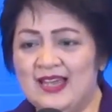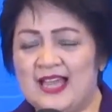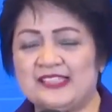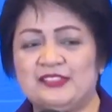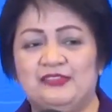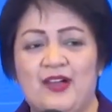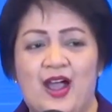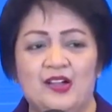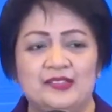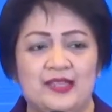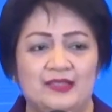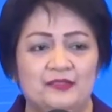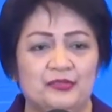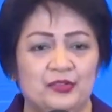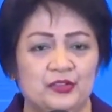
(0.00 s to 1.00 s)
as found
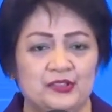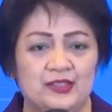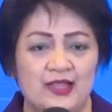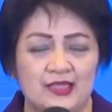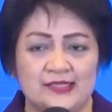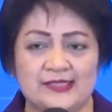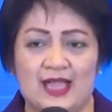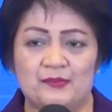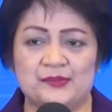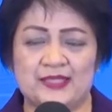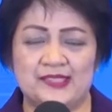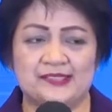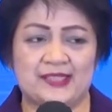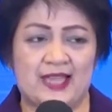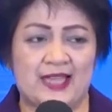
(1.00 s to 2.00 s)
in food
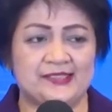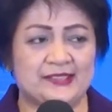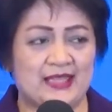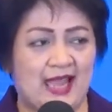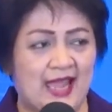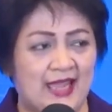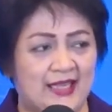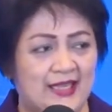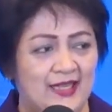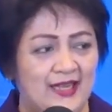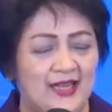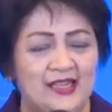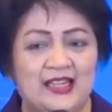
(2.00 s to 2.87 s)
substances like